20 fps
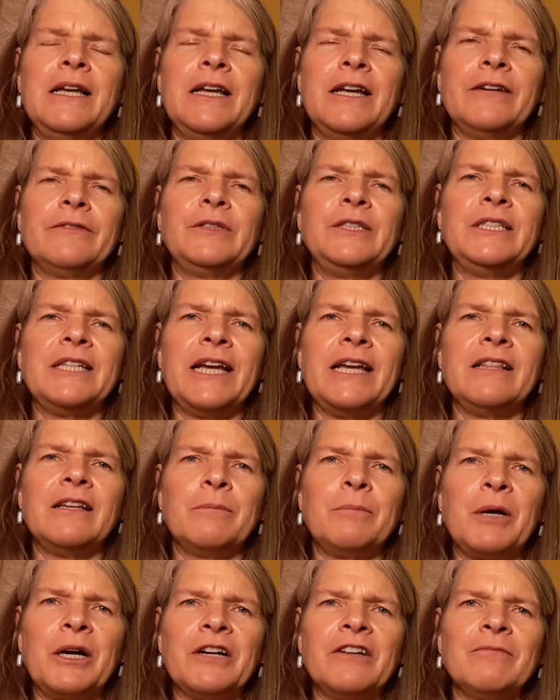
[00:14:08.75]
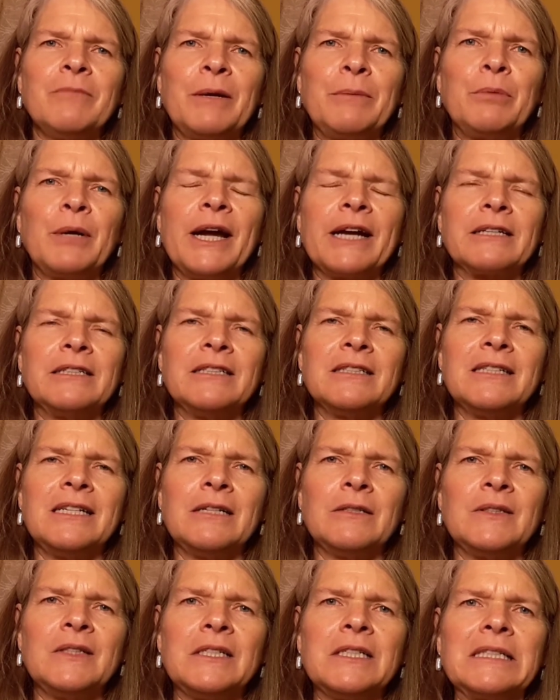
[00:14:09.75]
every day that part of my practice
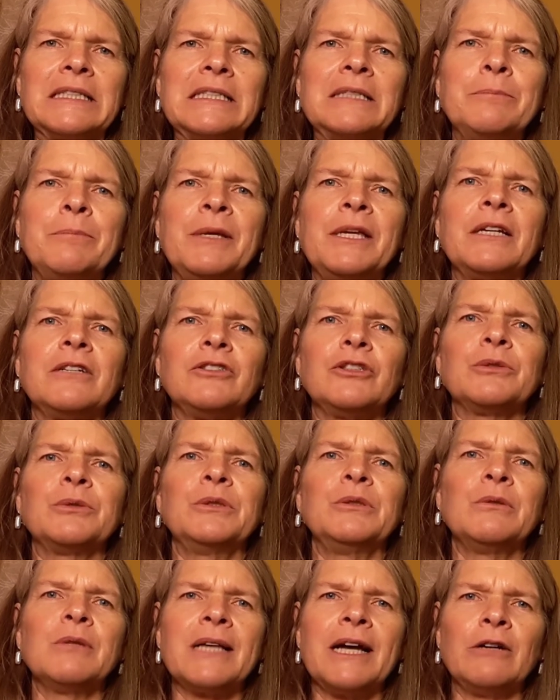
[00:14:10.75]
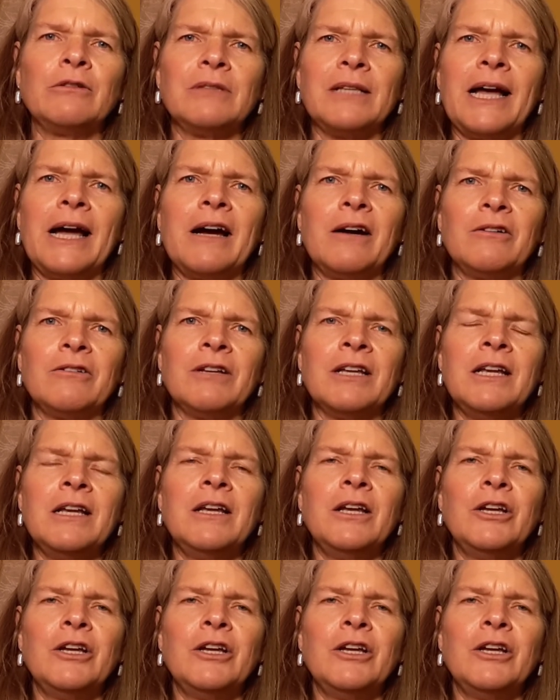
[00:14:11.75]
now is to speak truth out loud